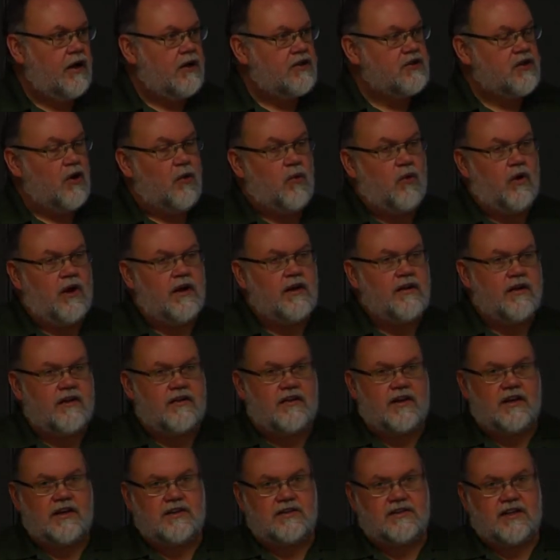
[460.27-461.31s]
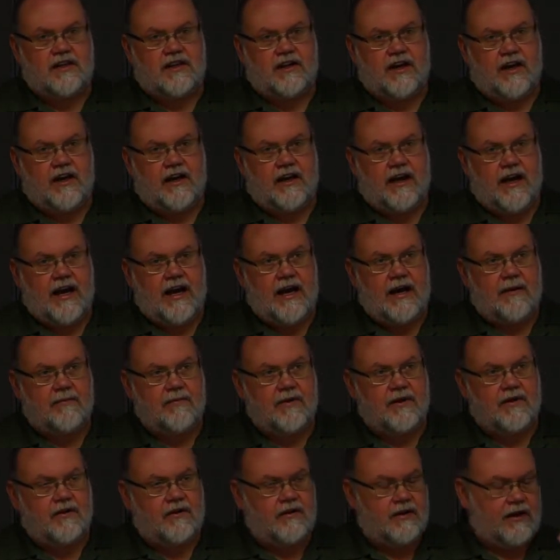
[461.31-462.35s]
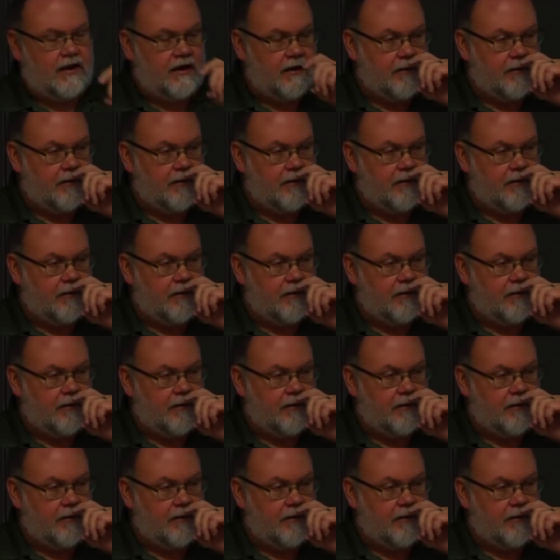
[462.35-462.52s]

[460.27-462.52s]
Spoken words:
So one of the things that kind of happened,